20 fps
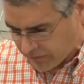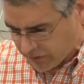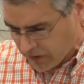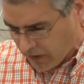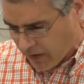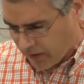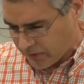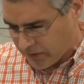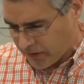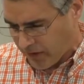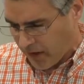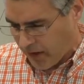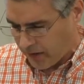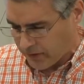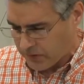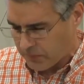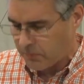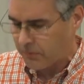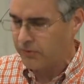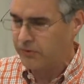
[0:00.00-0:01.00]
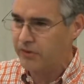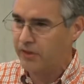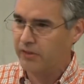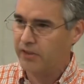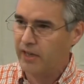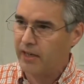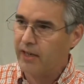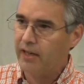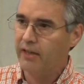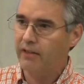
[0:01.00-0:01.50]
John's gospel? It says,
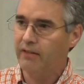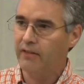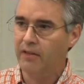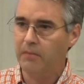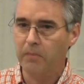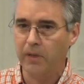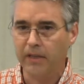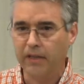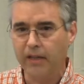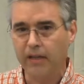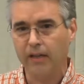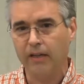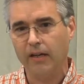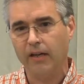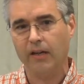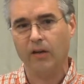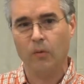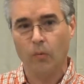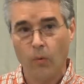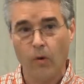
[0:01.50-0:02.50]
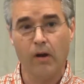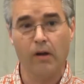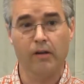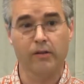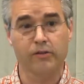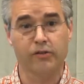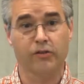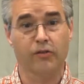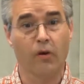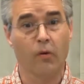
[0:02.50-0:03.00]
in the beginning
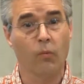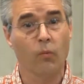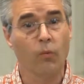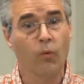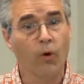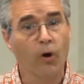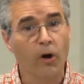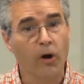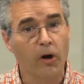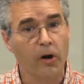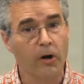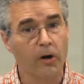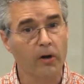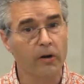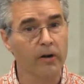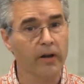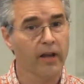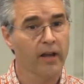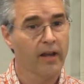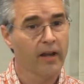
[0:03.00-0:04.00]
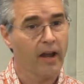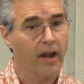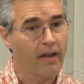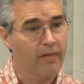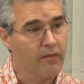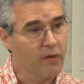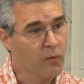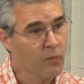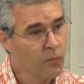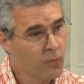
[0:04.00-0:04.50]
was the Word,
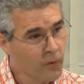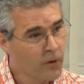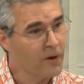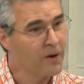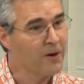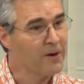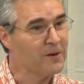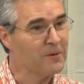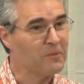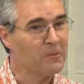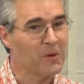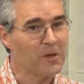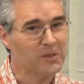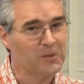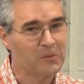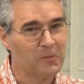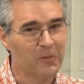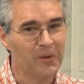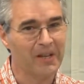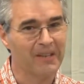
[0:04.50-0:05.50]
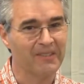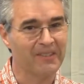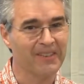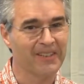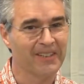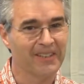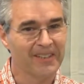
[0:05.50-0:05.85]
and the Word was with